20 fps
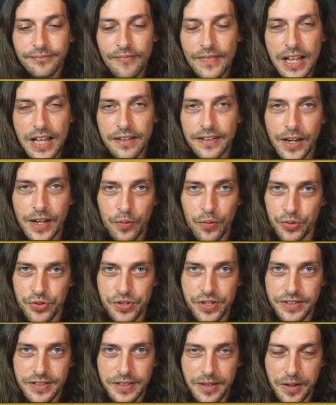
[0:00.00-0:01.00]
that won't
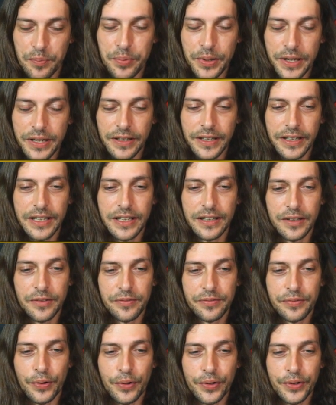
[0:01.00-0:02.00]
just completely kill it
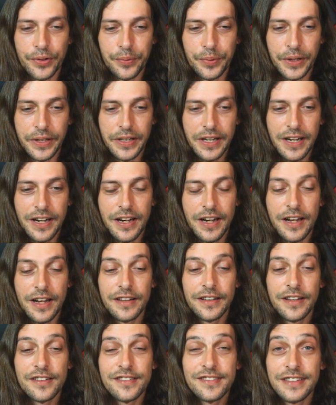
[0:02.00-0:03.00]
for you. But
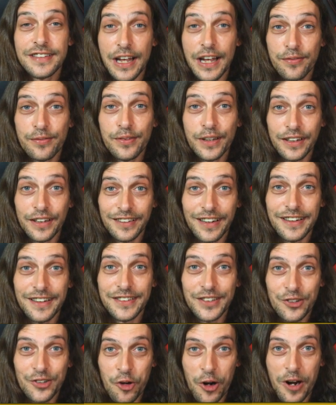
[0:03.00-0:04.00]
there's definitely a lot
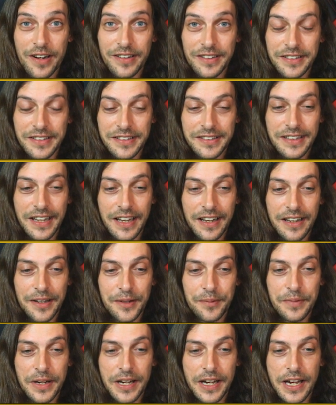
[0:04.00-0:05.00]
to grind in this
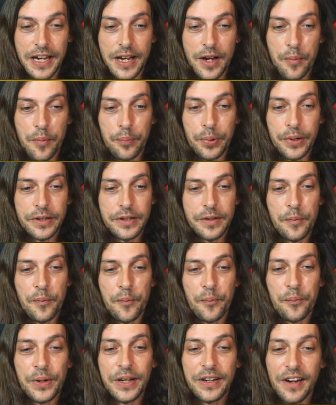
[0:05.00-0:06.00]
game.
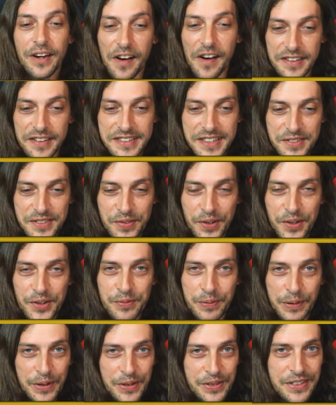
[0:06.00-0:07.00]
But because it's first
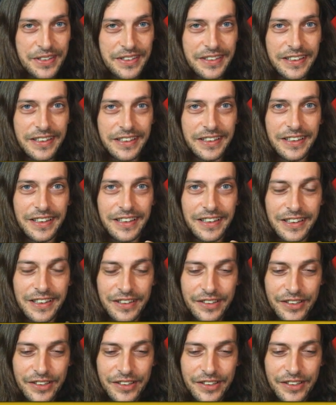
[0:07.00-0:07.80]
person, the